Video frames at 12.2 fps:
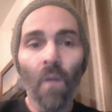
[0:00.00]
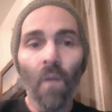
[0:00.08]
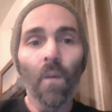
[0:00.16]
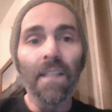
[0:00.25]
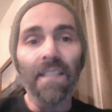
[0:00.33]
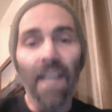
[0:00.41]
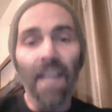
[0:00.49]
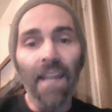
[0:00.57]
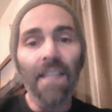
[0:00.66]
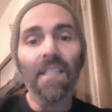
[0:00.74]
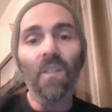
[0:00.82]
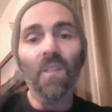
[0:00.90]
We say
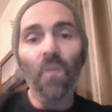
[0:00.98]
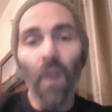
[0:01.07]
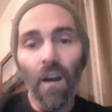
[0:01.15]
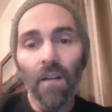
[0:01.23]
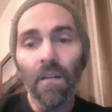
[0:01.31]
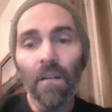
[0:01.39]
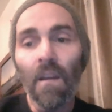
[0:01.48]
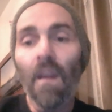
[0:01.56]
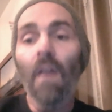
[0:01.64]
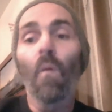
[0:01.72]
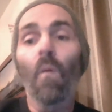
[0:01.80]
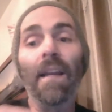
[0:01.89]
this is wrong.
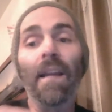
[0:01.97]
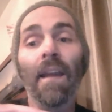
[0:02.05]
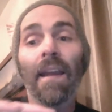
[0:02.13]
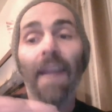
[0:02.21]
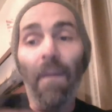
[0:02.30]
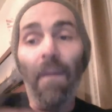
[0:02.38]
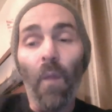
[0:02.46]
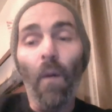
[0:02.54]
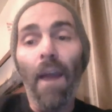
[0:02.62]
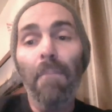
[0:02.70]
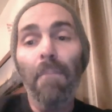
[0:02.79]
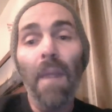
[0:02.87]
We
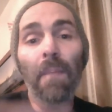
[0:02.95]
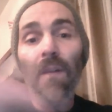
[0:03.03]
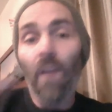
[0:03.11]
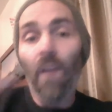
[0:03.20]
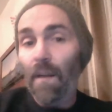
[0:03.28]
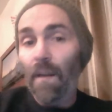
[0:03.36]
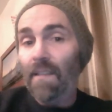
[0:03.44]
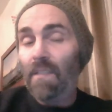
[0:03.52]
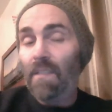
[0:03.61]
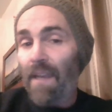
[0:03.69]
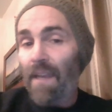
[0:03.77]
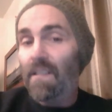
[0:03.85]
get the right people to go
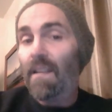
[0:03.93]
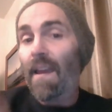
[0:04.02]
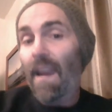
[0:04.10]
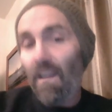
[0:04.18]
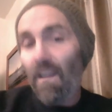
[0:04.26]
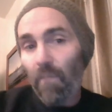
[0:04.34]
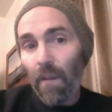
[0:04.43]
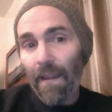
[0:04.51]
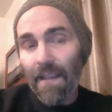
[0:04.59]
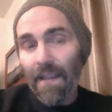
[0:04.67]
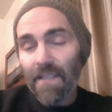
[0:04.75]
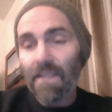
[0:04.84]
in and speak to the head
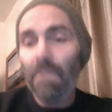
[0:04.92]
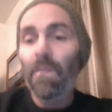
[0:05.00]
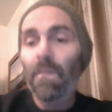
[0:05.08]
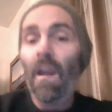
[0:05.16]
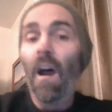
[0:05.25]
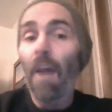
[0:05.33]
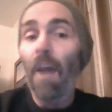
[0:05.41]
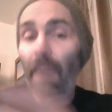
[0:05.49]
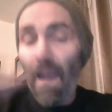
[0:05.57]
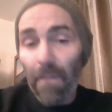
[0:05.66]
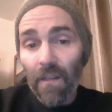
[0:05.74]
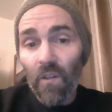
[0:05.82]
of police.
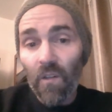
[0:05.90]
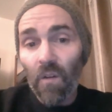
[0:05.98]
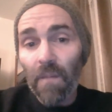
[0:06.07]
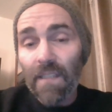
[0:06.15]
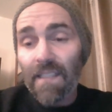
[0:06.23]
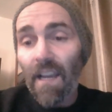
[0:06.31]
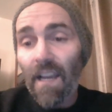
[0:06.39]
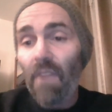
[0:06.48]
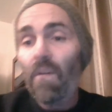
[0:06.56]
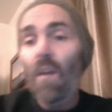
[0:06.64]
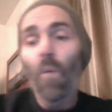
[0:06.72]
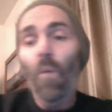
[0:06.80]
I'm happy to do it myself.